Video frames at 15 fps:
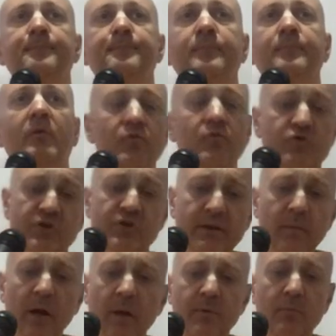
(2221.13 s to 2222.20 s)
So Chaitanya
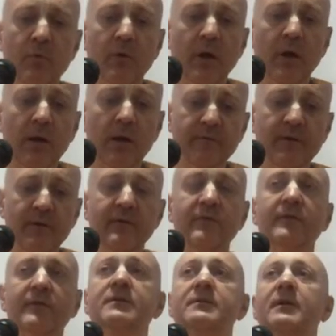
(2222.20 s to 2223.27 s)
Mahaprabhu comes and he's
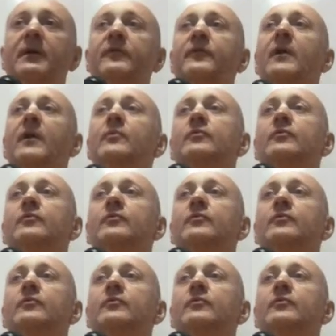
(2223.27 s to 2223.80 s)
teaching us how to